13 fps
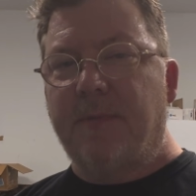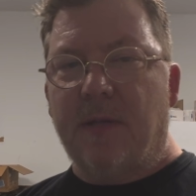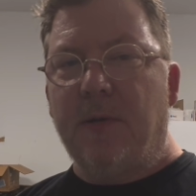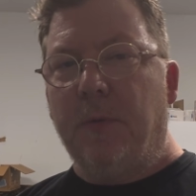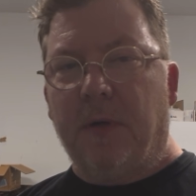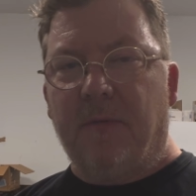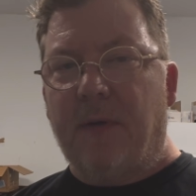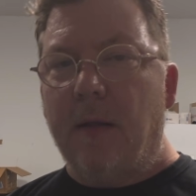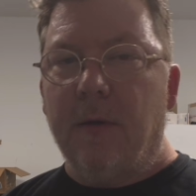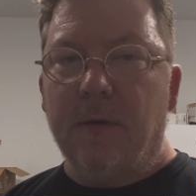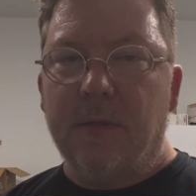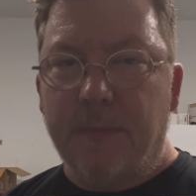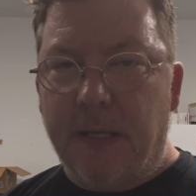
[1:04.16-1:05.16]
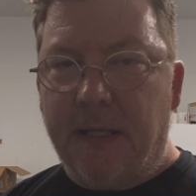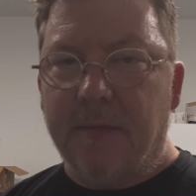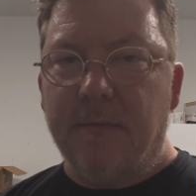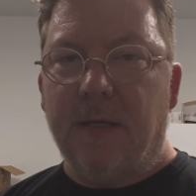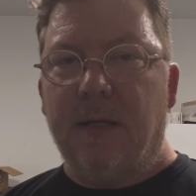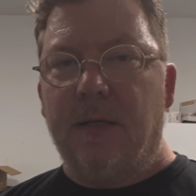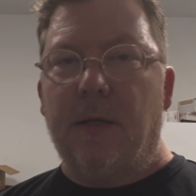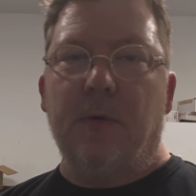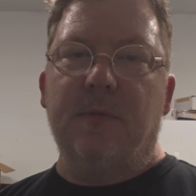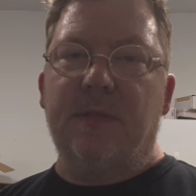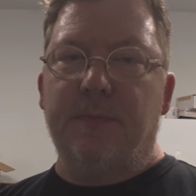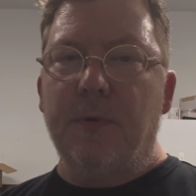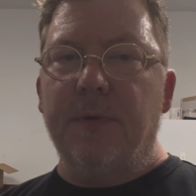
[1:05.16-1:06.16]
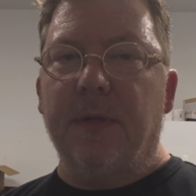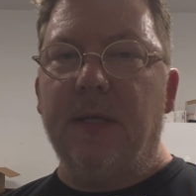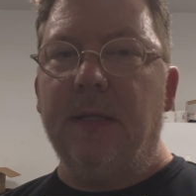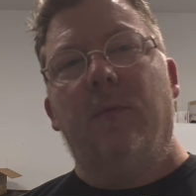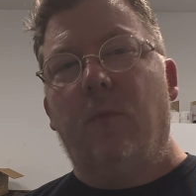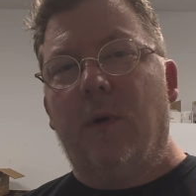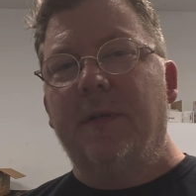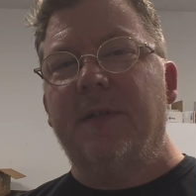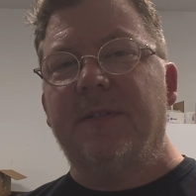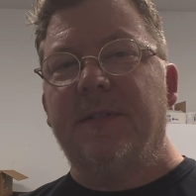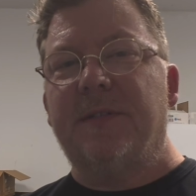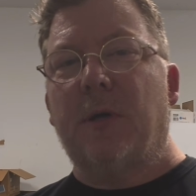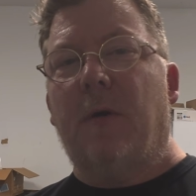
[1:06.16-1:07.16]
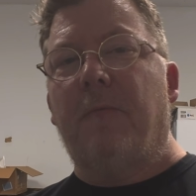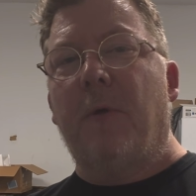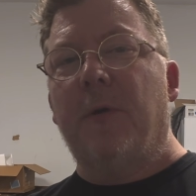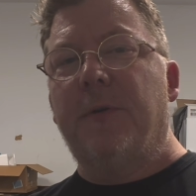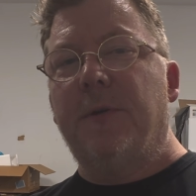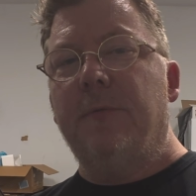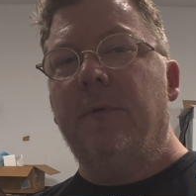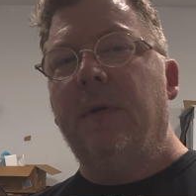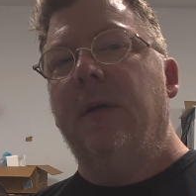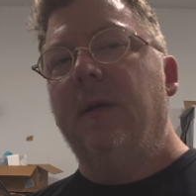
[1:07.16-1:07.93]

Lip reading: that you want to follow to make it go smoothly. What does this software do?